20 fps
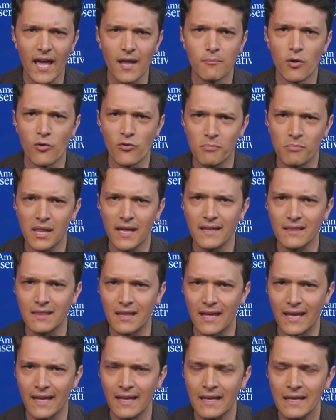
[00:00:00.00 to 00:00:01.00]
and most
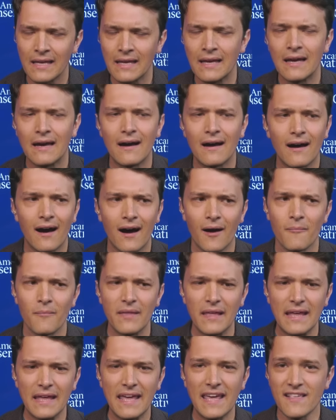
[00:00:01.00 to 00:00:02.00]
plainly, uh,
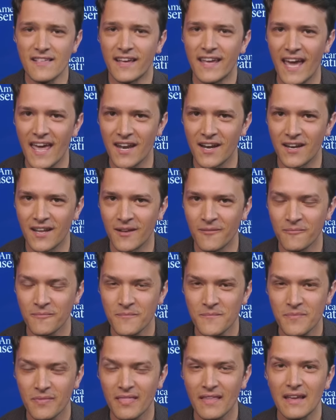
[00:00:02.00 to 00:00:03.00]
he's a Kennedy.
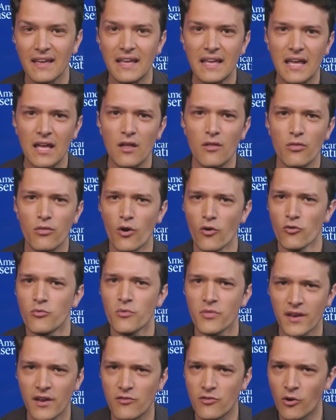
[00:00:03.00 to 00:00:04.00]
Those
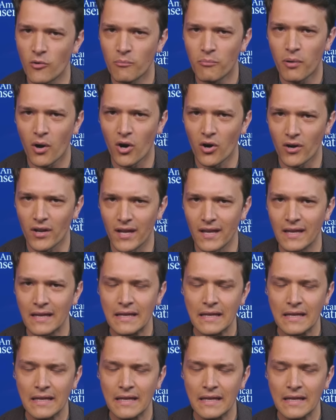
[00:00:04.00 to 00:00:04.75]
within his own party...